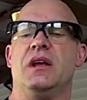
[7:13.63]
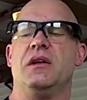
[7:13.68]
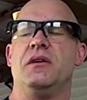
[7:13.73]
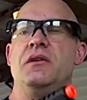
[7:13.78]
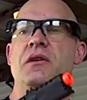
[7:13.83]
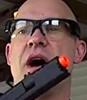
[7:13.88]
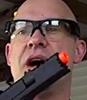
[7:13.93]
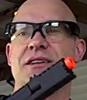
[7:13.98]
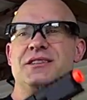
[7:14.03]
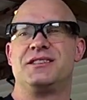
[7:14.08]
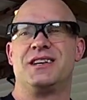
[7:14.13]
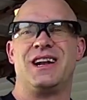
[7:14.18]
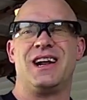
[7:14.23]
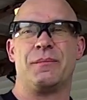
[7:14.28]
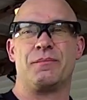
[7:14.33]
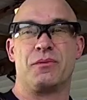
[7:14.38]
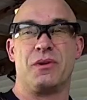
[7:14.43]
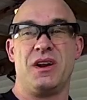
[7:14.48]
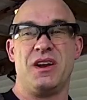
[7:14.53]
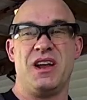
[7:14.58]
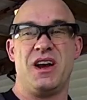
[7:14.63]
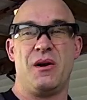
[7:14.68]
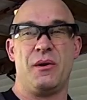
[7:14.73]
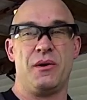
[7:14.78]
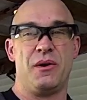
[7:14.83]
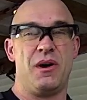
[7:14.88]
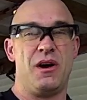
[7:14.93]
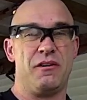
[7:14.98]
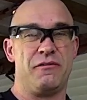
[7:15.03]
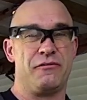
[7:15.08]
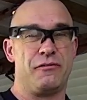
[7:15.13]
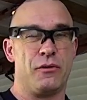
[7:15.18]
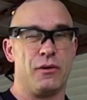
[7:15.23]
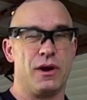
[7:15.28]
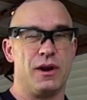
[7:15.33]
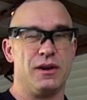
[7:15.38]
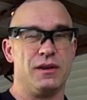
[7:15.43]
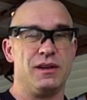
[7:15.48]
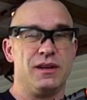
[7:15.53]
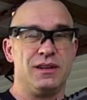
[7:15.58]
not set up right now at all
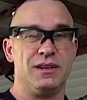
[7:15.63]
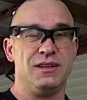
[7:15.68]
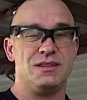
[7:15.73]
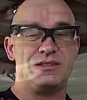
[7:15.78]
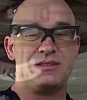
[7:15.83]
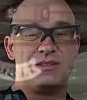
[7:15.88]
for it. At least